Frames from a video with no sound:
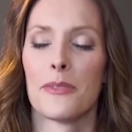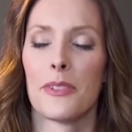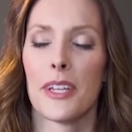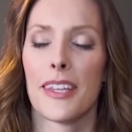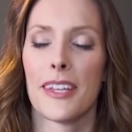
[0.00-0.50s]

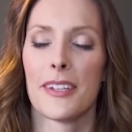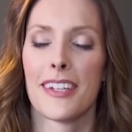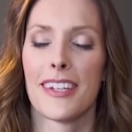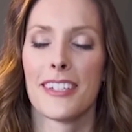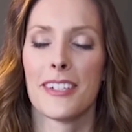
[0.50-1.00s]
Really
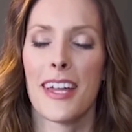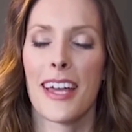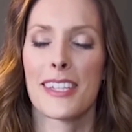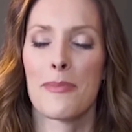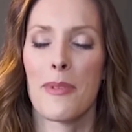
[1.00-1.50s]
good. And on your
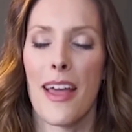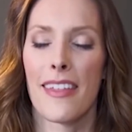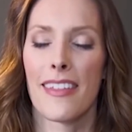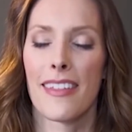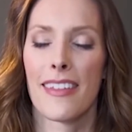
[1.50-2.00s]
next
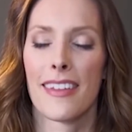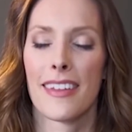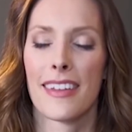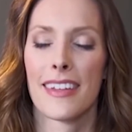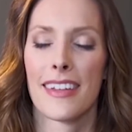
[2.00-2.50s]
breath,
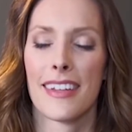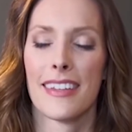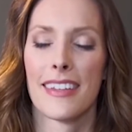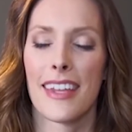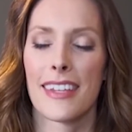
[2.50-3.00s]

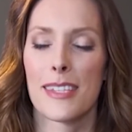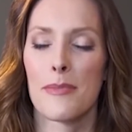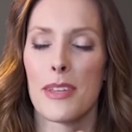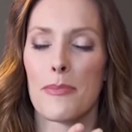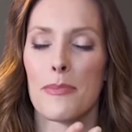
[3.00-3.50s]
letting this
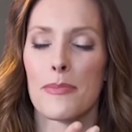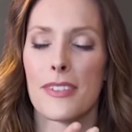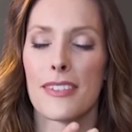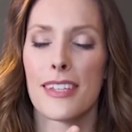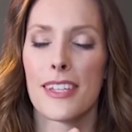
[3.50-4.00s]
be a
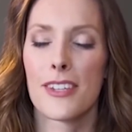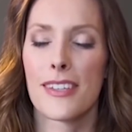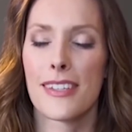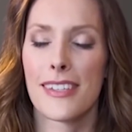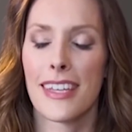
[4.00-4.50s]

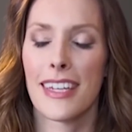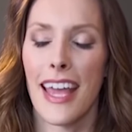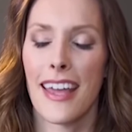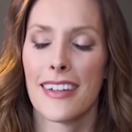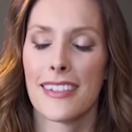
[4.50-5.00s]
delicious
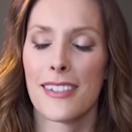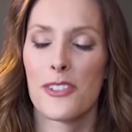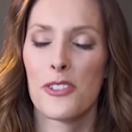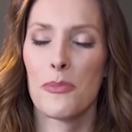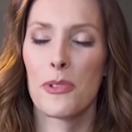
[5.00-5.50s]
inhale,
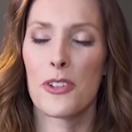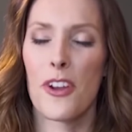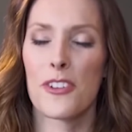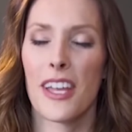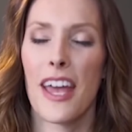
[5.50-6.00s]

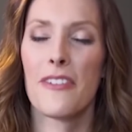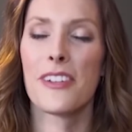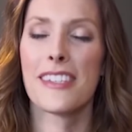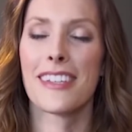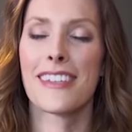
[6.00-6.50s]
supercharging
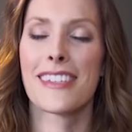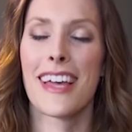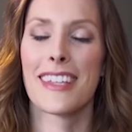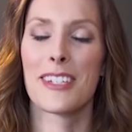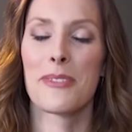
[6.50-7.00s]
every single
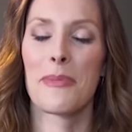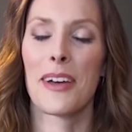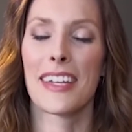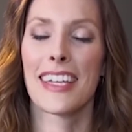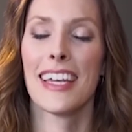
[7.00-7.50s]
cell in your
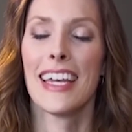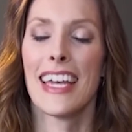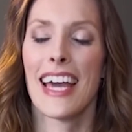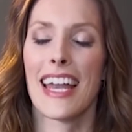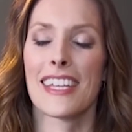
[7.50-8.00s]
body.
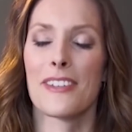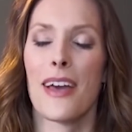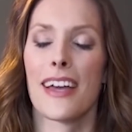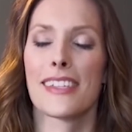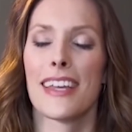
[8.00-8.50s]
And as you
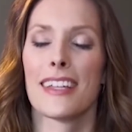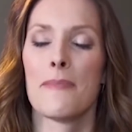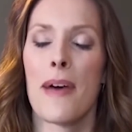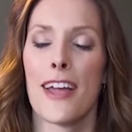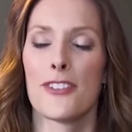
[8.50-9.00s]
exhale,
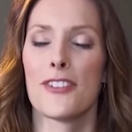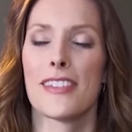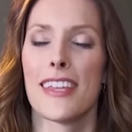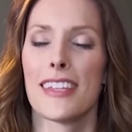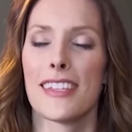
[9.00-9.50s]
imagine
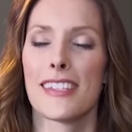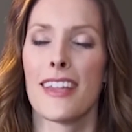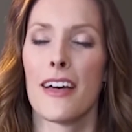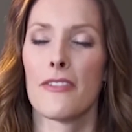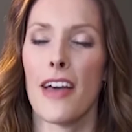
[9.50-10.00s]
sending this
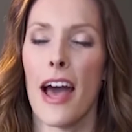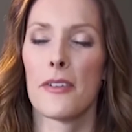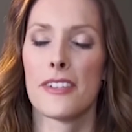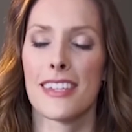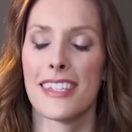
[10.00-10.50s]
love
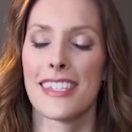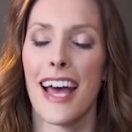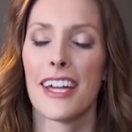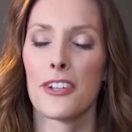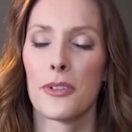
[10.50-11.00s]
out into the
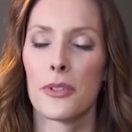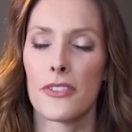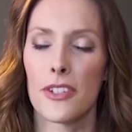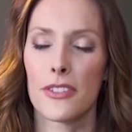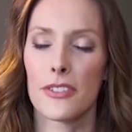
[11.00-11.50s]
entire
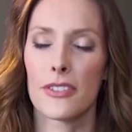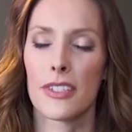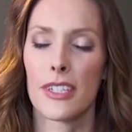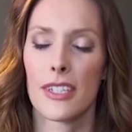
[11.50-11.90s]
universe.